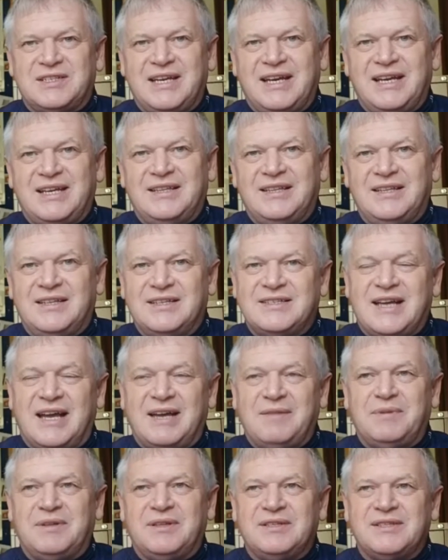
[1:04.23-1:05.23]
said, the
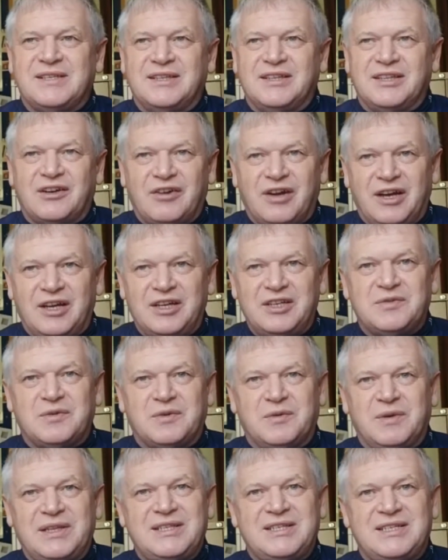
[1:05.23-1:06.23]
disciples and the crowds were
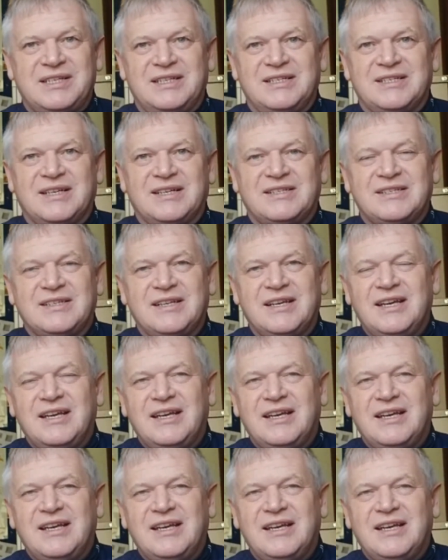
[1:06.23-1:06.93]
with Jesus